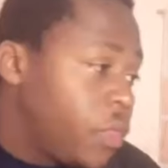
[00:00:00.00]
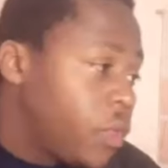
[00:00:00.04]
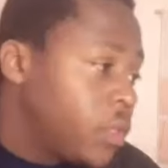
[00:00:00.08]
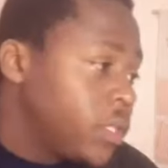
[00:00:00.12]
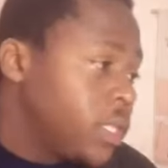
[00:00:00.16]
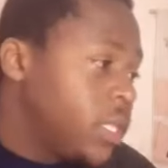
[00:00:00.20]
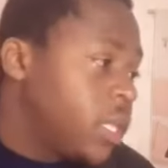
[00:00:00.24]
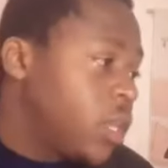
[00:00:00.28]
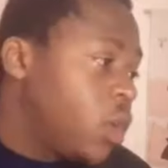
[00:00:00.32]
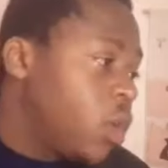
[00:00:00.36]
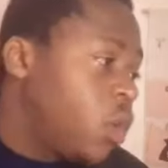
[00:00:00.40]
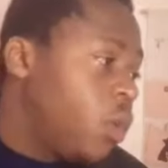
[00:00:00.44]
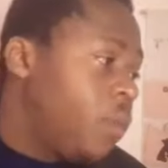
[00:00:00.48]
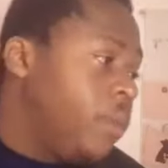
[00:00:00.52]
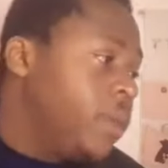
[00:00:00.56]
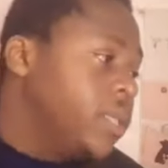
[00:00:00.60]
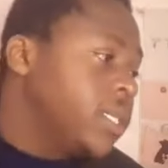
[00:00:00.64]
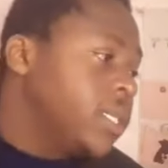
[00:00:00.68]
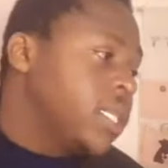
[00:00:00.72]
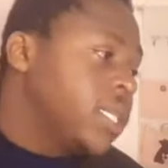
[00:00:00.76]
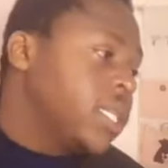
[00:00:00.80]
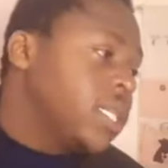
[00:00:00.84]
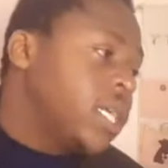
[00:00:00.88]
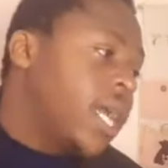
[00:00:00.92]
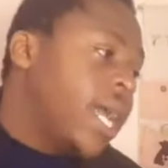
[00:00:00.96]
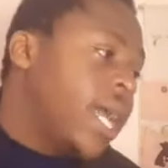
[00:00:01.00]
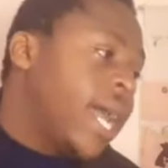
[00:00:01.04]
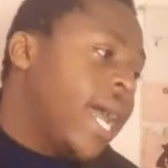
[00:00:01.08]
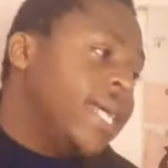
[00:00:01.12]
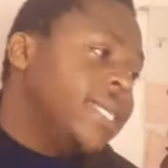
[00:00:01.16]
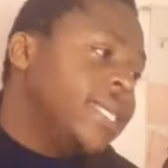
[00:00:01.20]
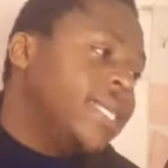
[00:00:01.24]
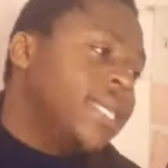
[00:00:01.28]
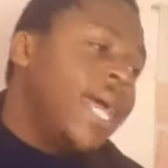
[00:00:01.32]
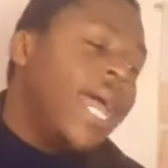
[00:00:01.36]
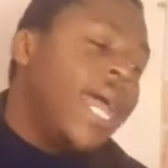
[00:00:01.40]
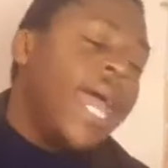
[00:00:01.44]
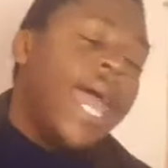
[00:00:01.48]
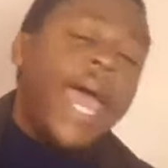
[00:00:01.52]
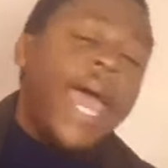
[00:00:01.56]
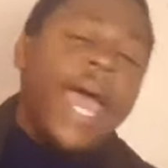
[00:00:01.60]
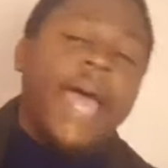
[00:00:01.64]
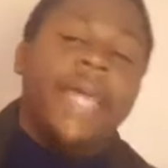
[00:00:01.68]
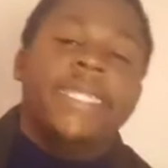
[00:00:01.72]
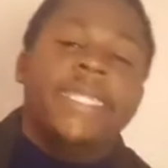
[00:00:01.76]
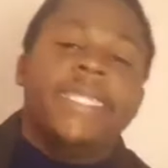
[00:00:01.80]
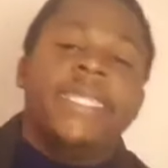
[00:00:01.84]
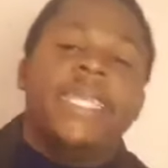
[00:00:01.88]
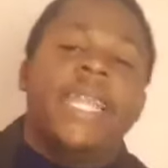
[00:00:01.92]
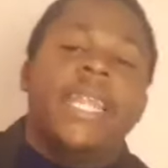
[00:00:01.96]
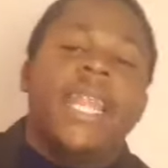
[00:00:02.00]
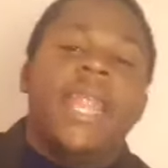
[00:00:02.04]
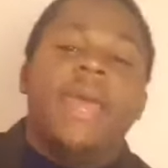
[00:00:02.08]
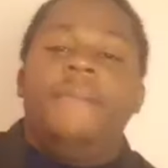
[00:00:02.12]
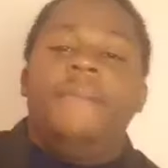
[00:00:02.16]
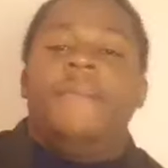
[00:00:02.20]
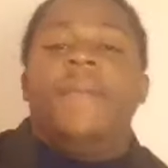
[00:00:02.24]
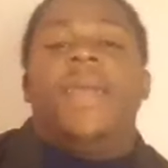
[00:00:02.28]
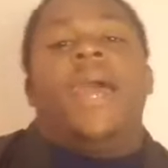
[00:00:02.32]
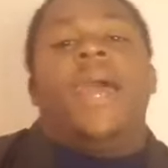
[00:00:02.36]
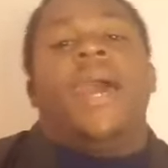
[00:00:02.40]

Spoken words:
thoughts in the comment section, guys. And I